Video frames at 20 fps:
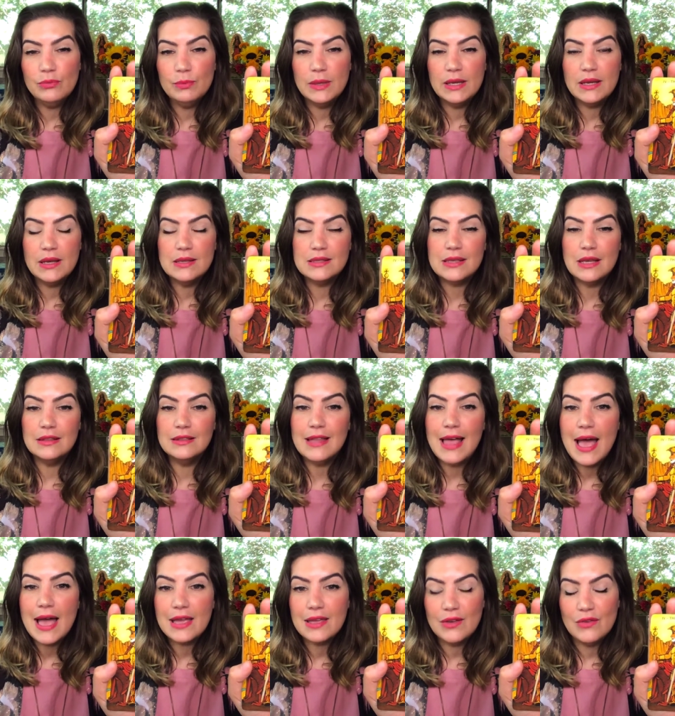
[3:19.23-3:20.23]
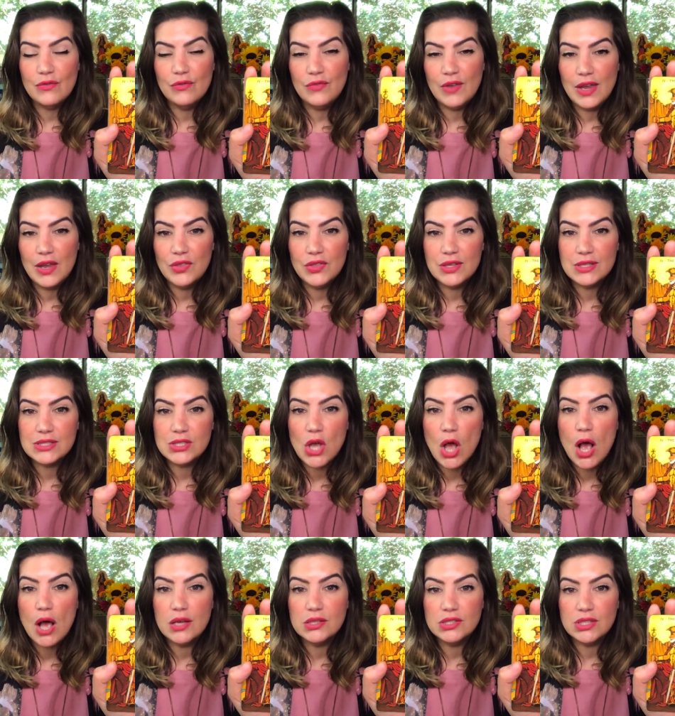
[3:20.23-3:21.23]
because a lack of faith is
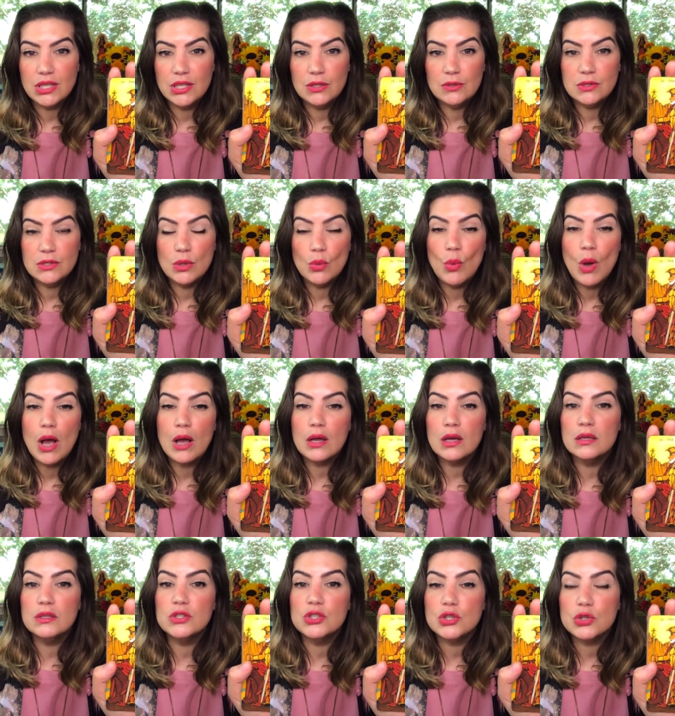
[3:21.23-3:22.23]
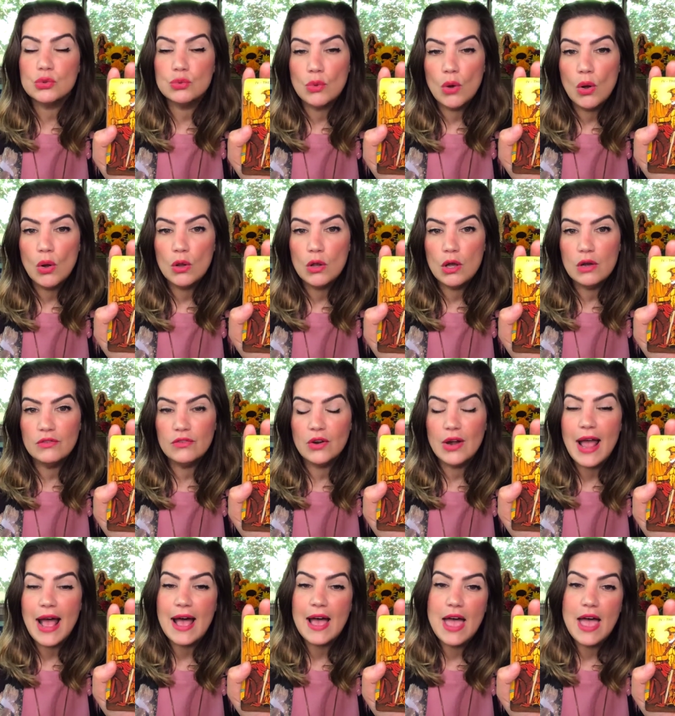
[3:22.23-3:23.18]
causing you to want control over